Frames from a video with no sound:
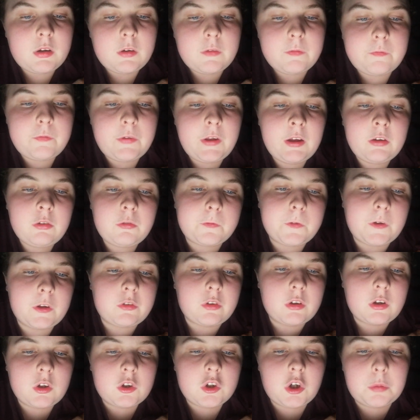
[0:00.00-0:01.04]
Flash
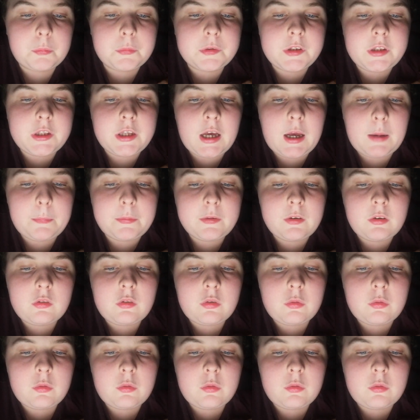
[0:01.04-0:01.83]
flooding commonly happens